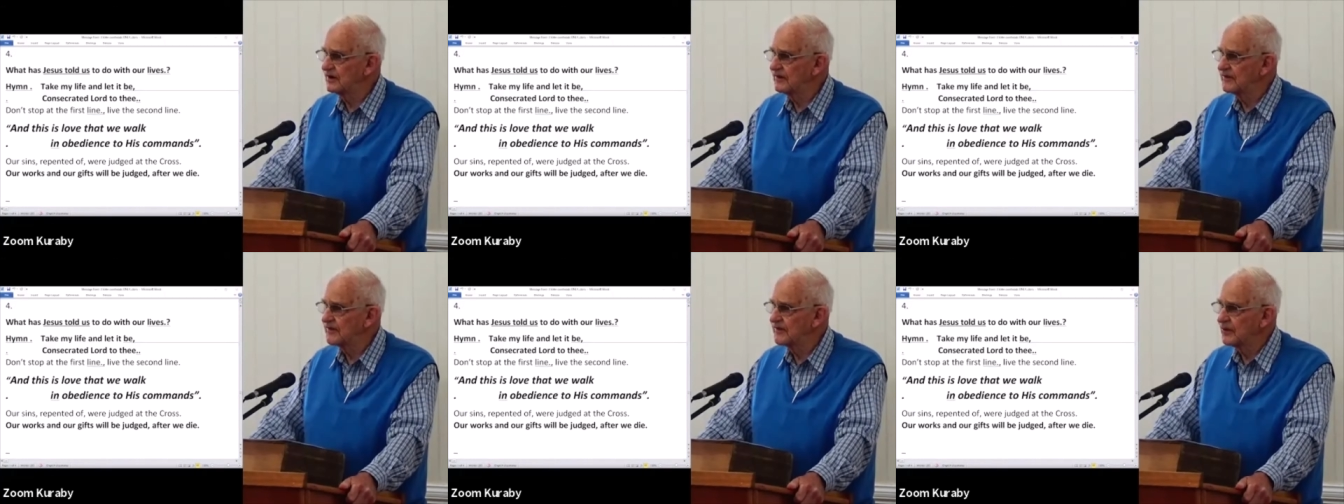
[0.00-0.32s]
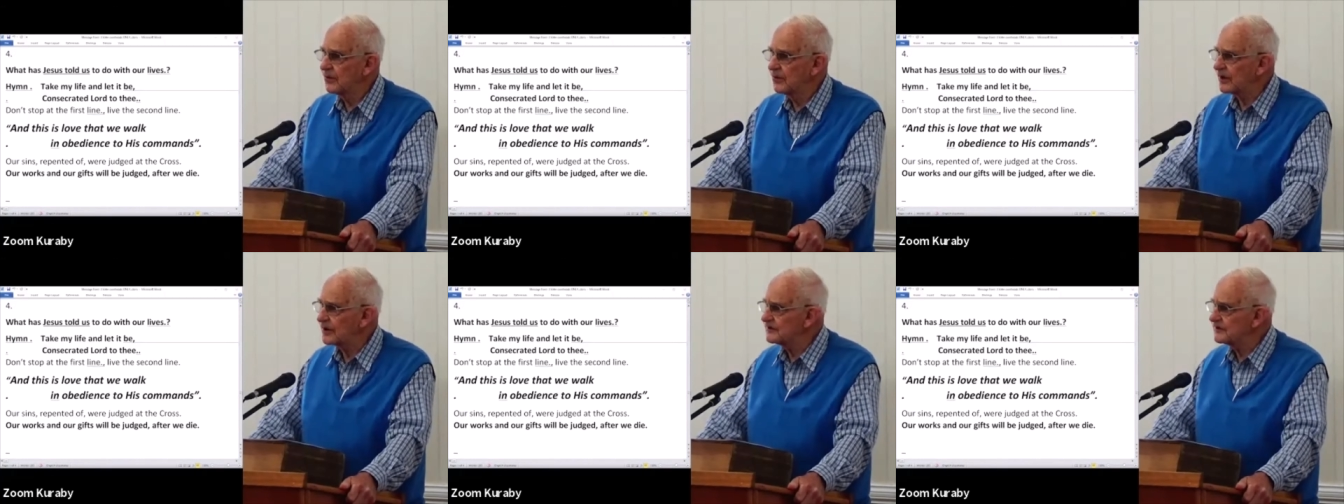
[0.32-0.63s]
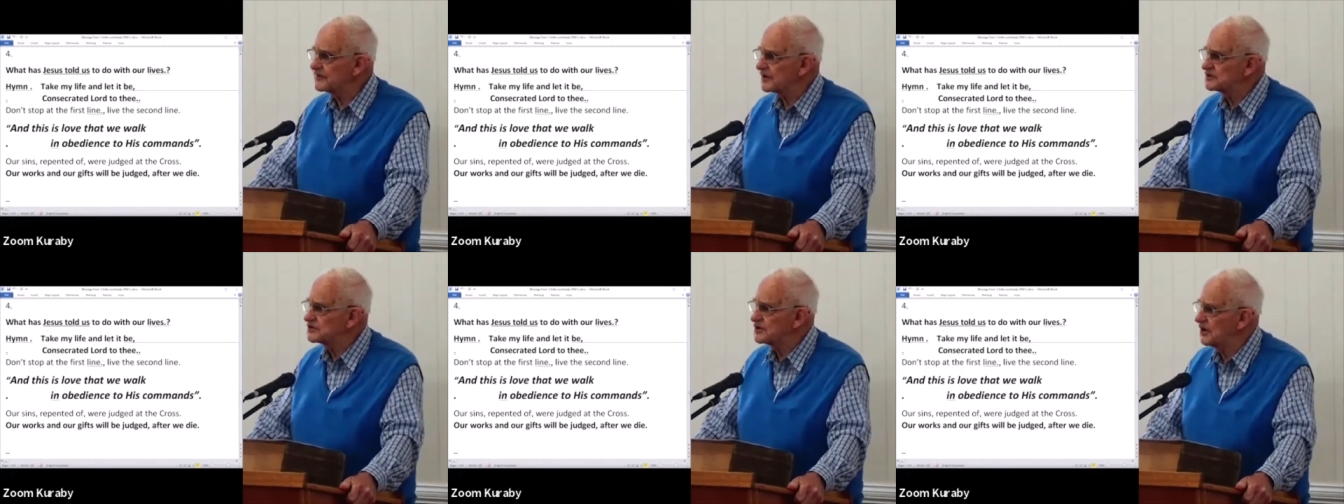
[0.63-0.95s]
What of the
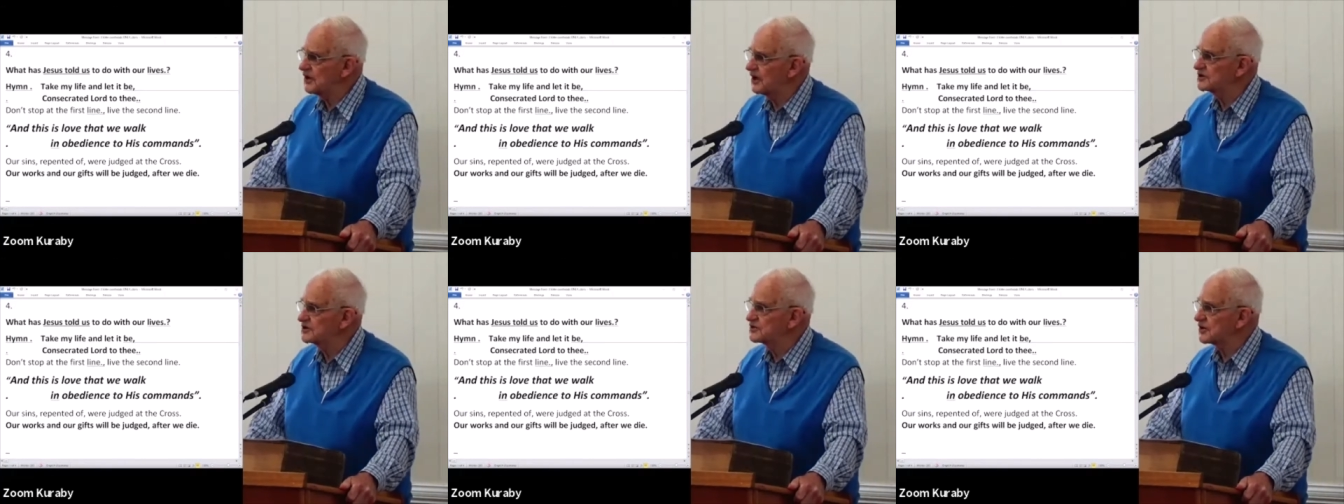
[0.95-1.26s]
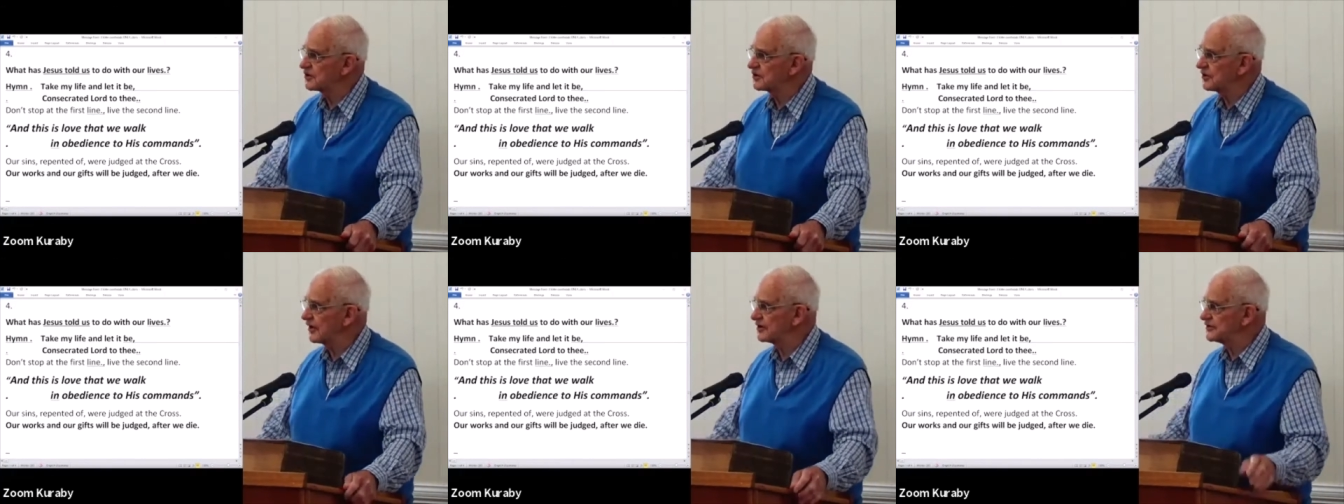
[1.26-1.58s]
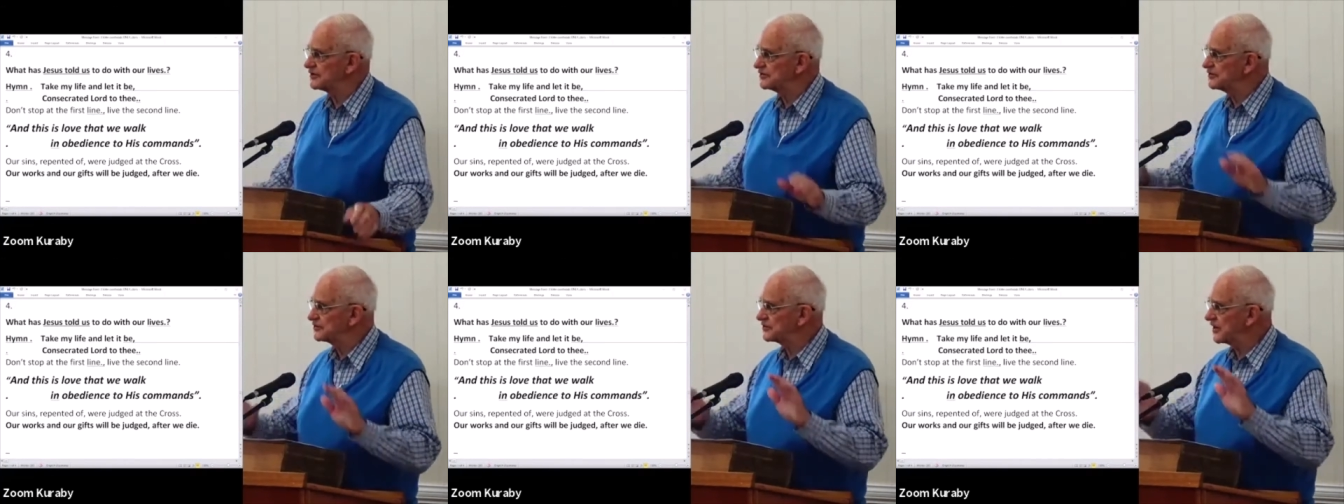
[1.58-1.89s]
church across
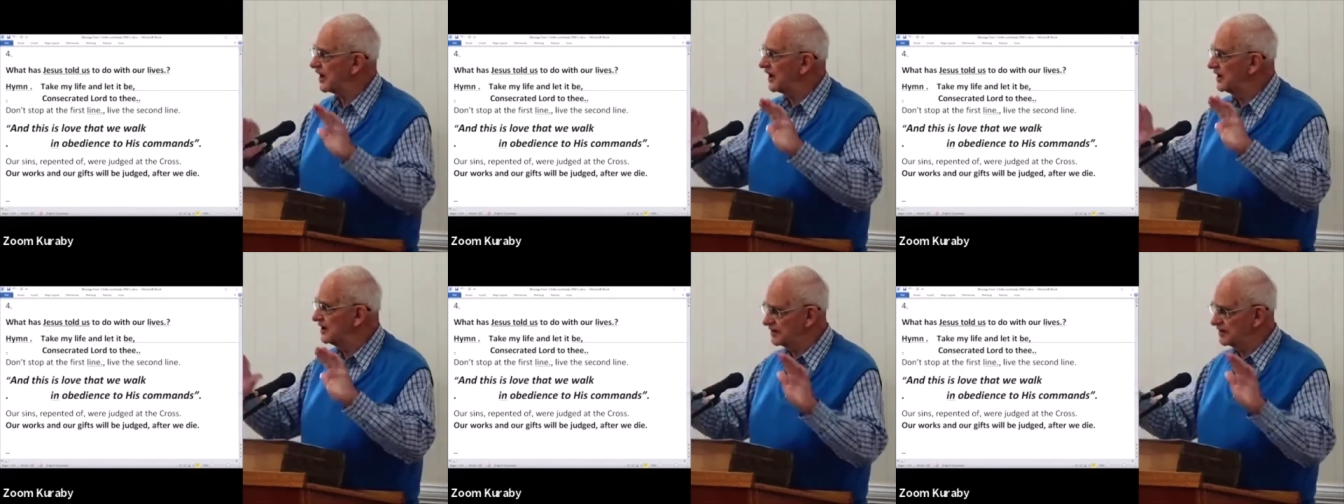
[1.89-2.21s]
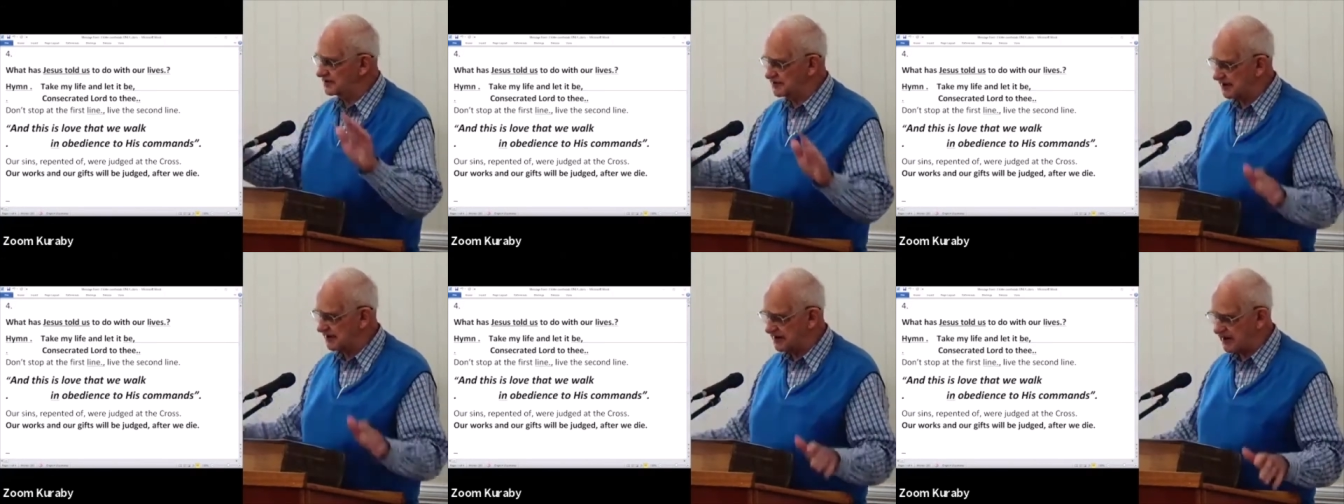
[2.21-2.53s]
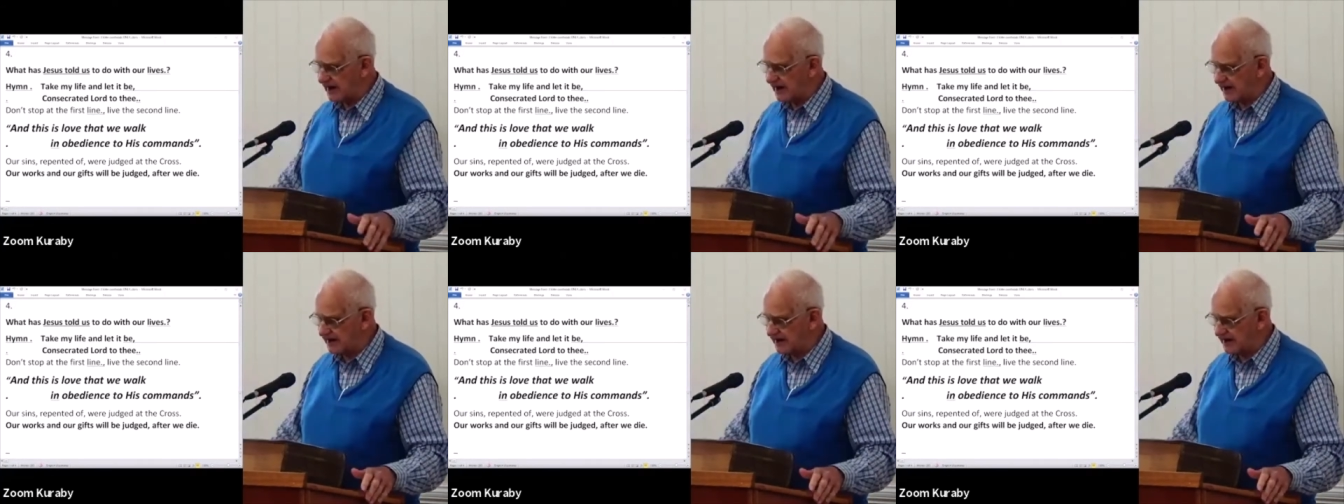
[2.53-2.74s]
Australia today?